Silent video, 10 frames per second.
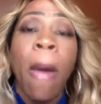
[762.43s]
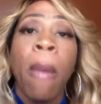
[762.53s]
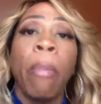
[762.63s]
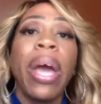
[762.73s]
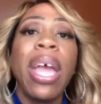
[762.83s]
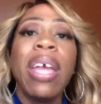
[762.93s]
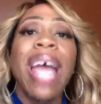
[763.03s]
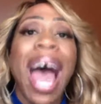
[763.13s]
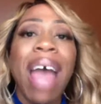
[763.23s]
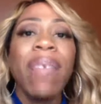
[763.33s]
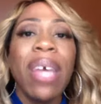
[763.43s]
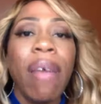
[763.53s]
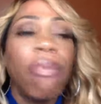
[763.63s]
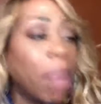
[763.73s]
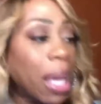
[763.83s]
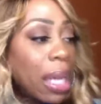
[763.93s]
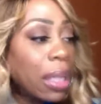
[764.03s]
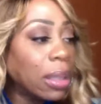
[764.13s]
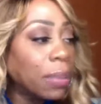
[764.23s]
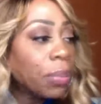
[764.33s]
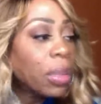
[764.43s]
But IVF means